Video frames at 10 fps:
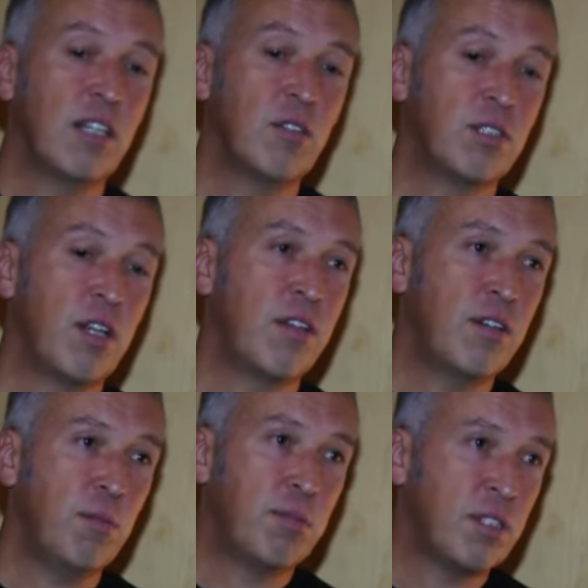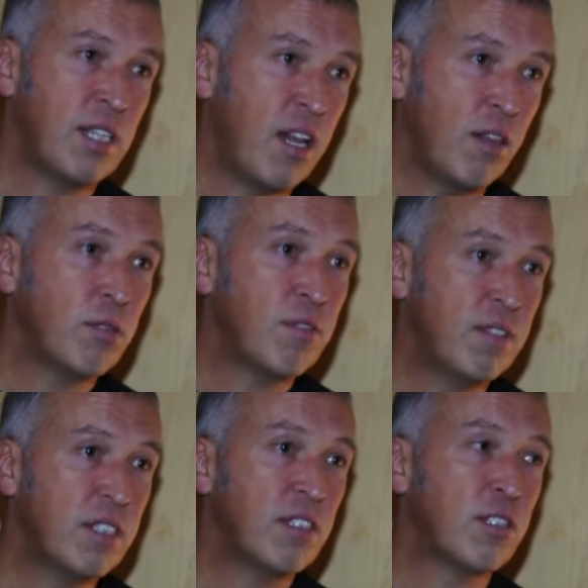Close to 30% of those
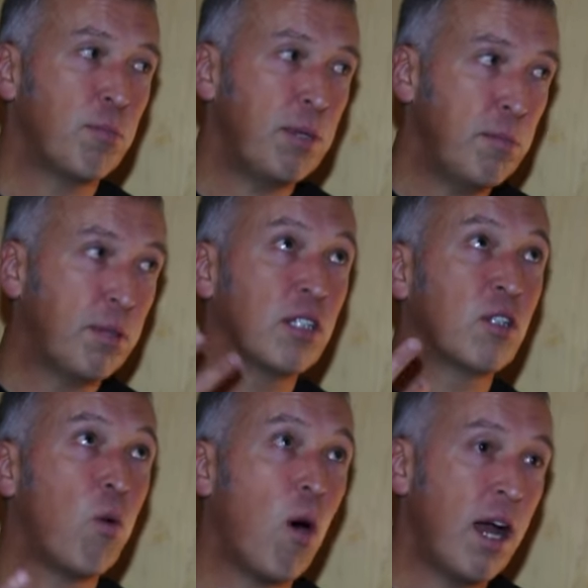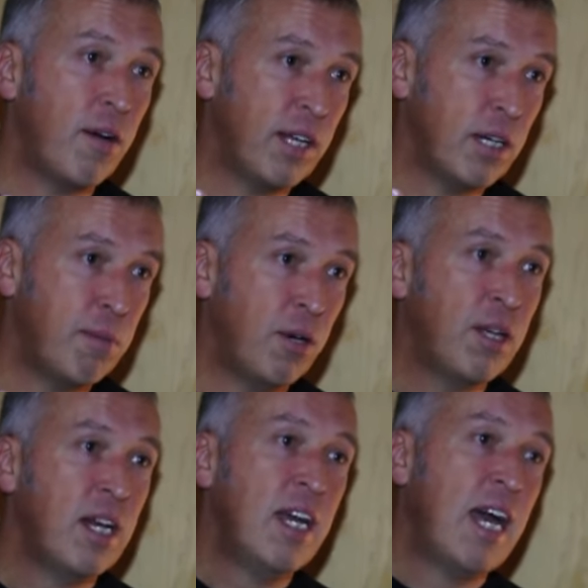visits are people inquiring about
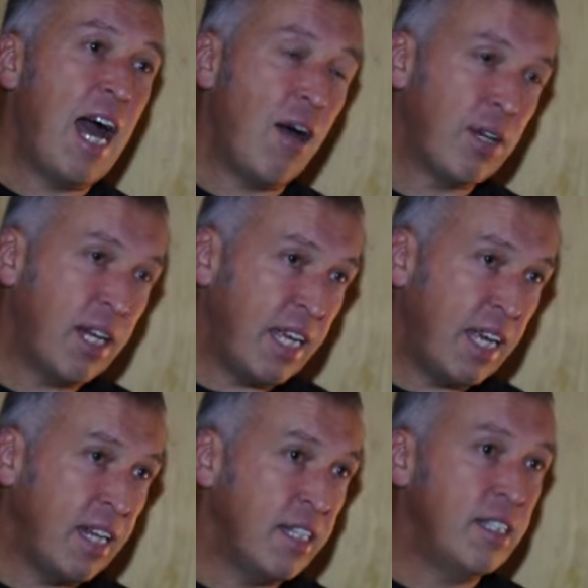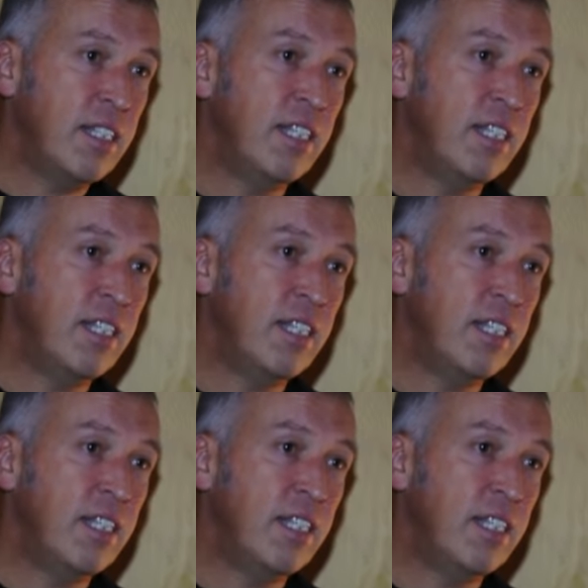how can I get into